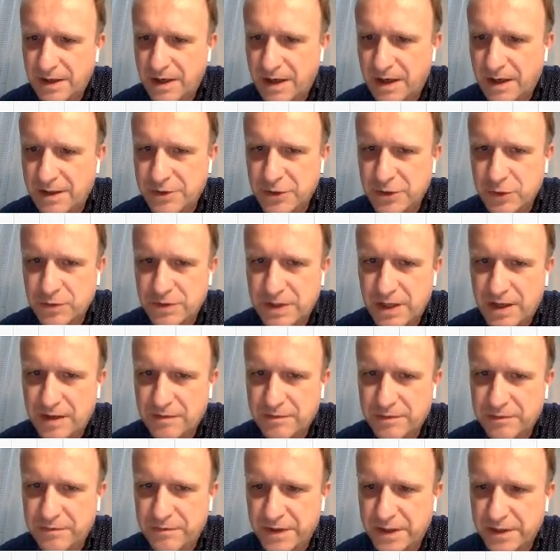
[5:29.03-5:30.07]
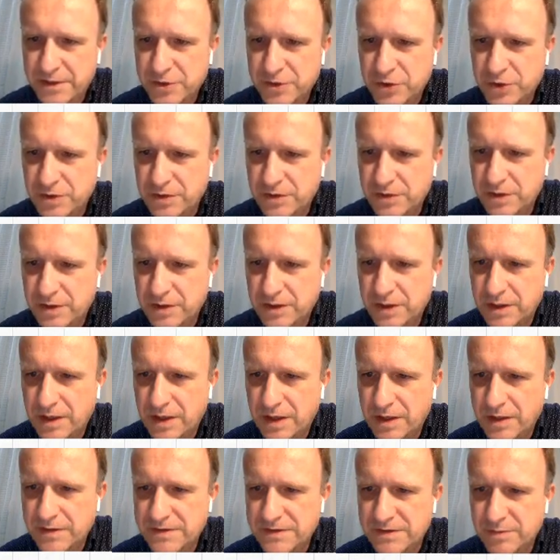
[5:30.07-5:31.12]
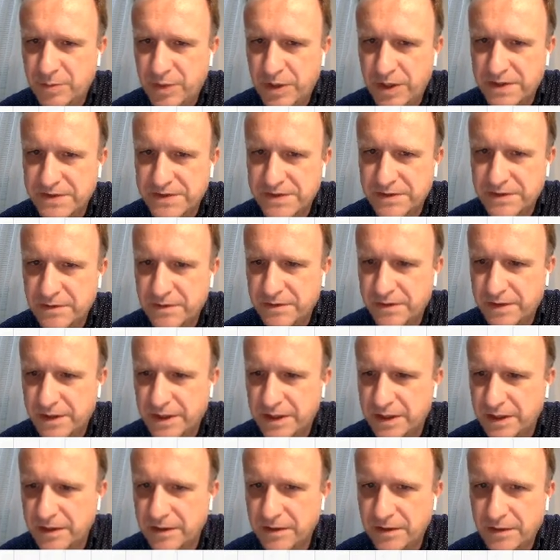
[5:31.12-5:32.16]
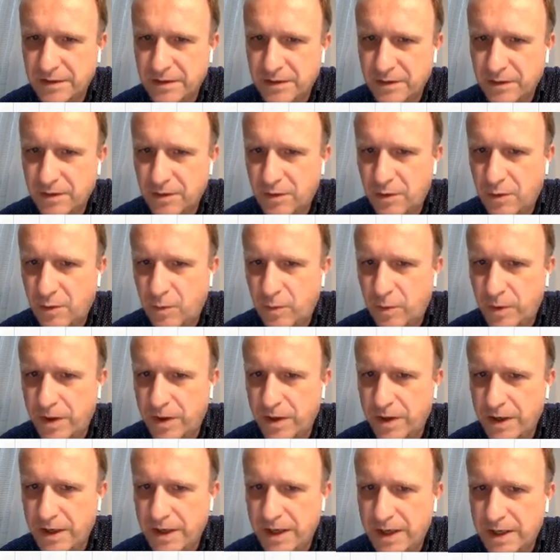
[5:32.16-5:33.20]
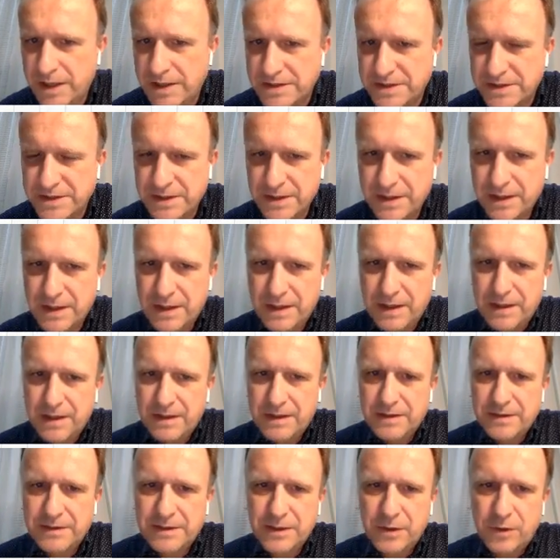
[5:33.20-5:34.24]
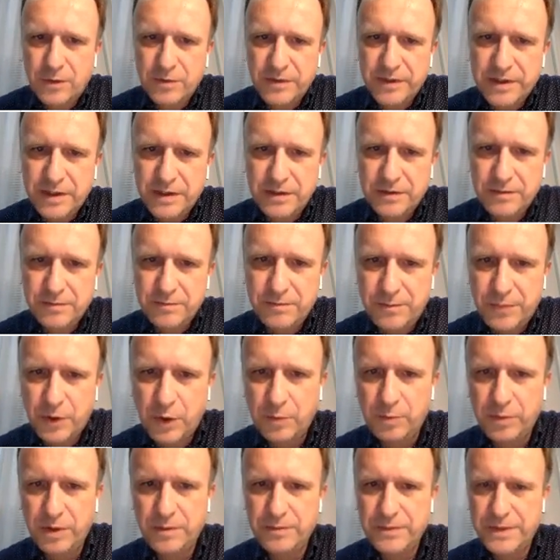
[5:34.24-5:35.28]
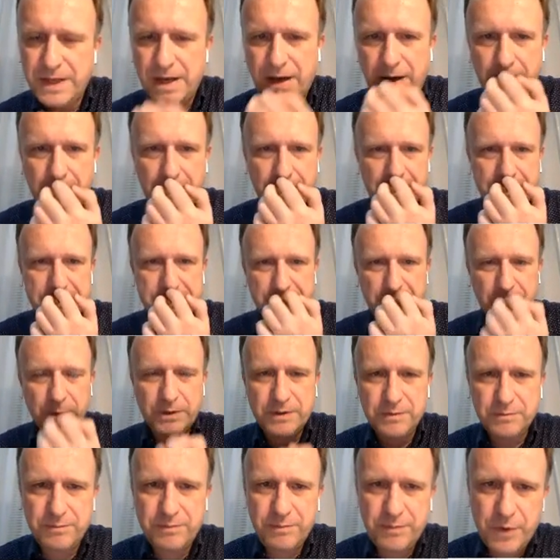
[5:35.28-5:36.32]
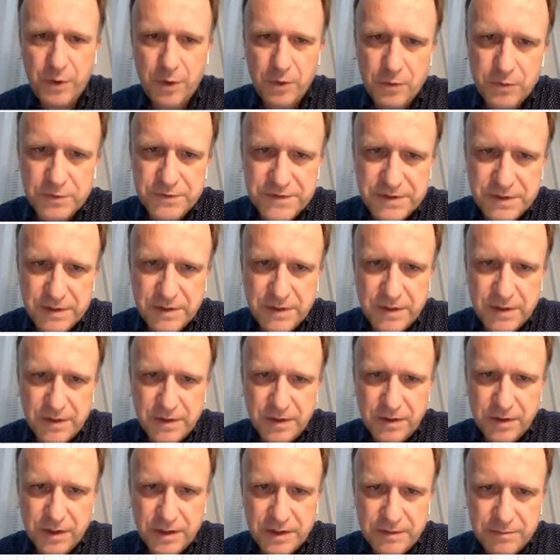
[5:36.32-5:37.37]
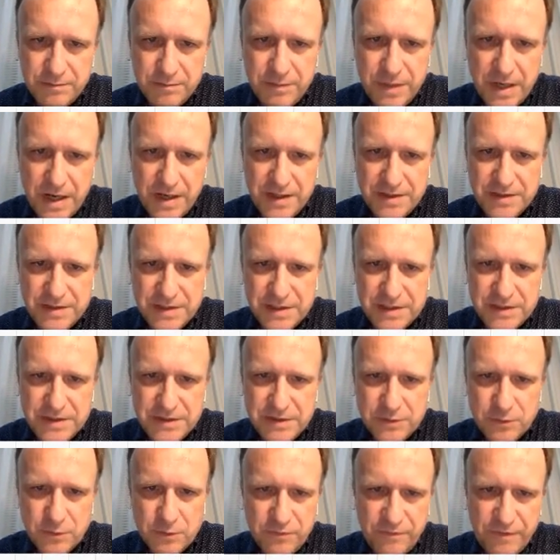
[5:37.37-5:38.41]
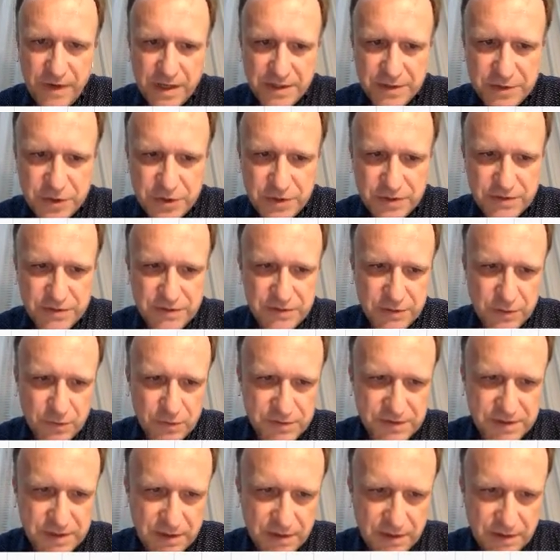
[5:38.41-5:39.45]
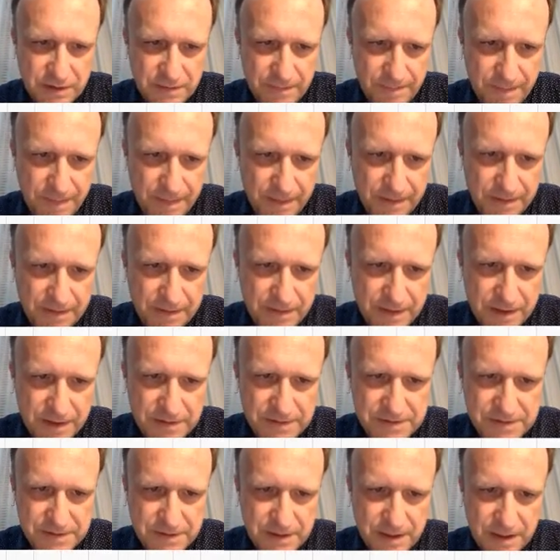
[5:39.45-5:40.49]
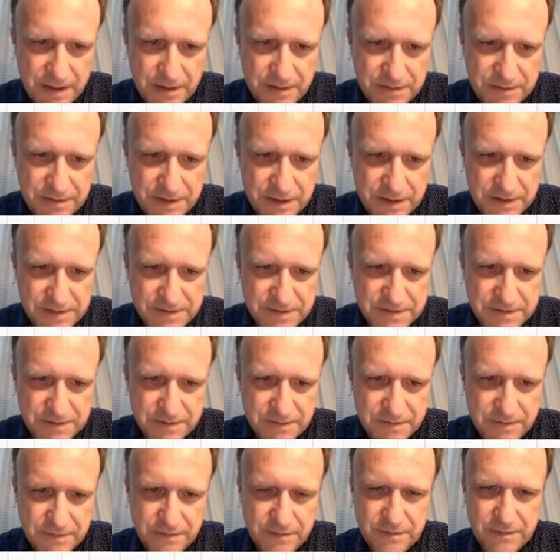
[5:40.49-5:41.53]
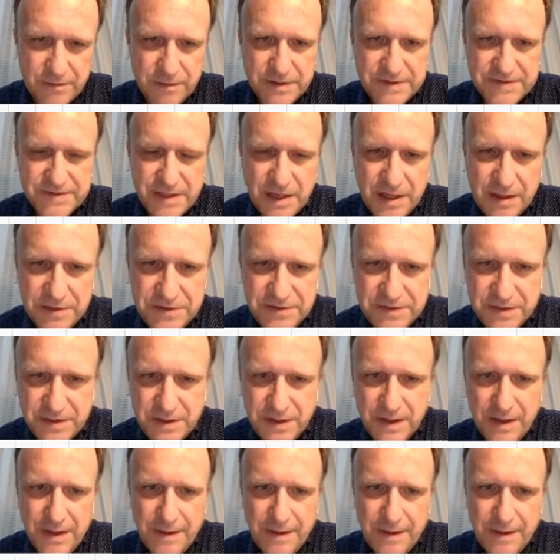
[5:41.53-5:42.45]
I should have the function x plus 3 over 8. The only problem now is to compose or combine these two functions using this and this result.